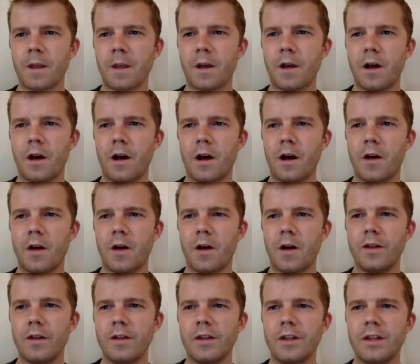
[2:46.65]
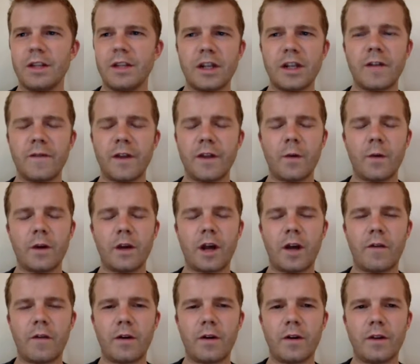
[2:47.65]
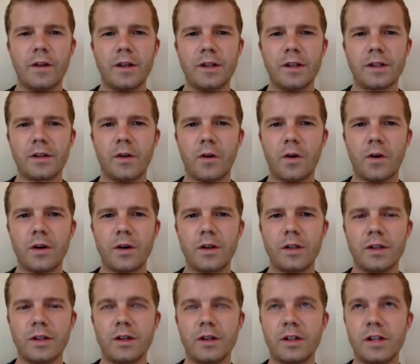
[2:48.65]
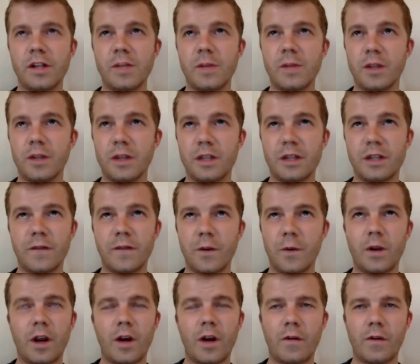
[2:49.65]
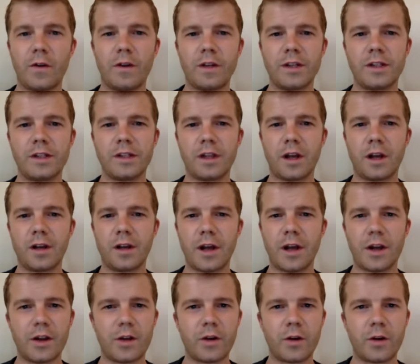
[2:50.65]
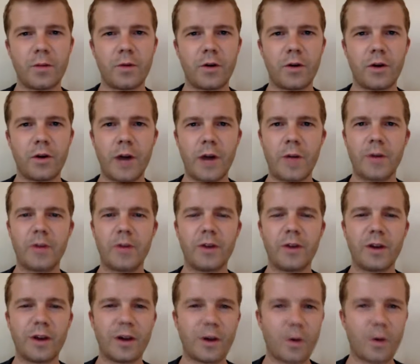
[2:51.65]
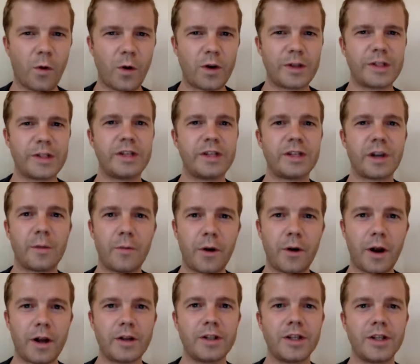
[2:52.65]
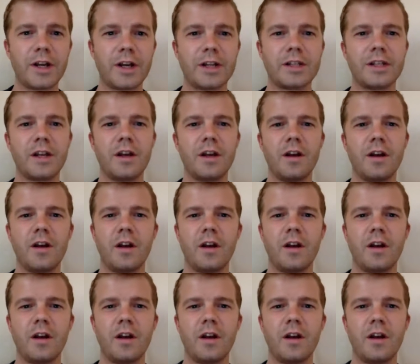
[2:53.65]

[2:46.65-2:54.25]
the stuff that we cover in this course, or excuse me, the stuff that we cover in this Nanodegree program, including our courses, our projects,